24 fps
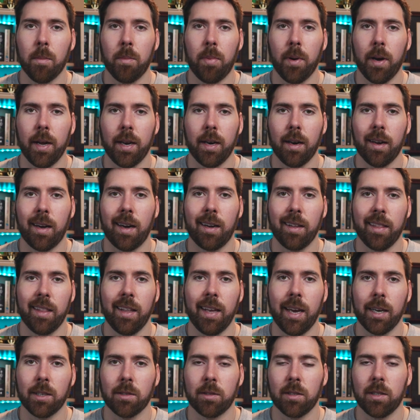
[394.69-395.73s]
But
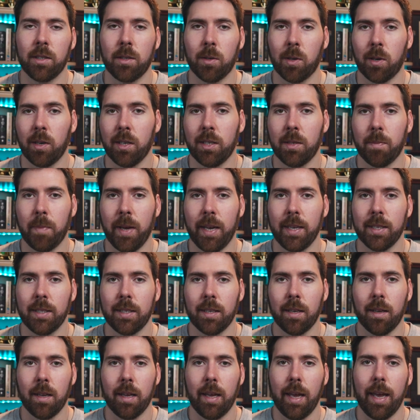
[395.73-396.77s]
the extra storage
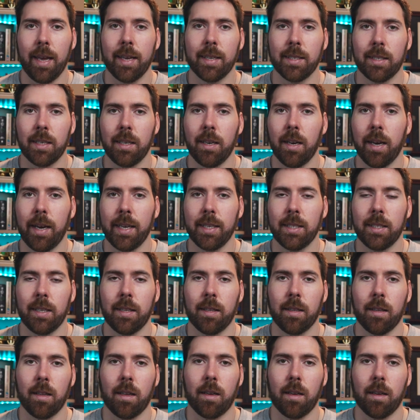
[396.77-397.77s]
space is a nice